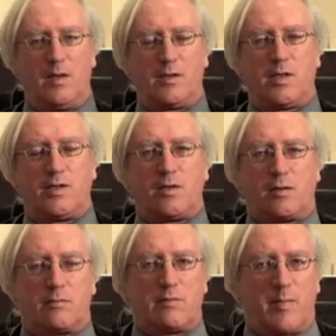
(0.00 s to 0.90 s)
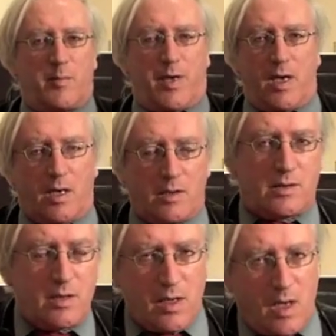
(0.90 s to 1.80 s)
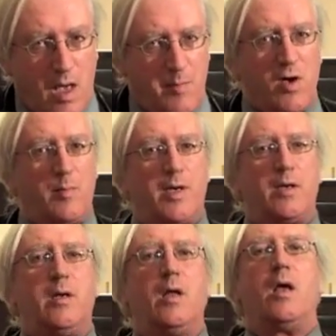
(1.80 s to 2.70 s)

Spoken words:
This is Dr. Robert Pearce, a Melbourne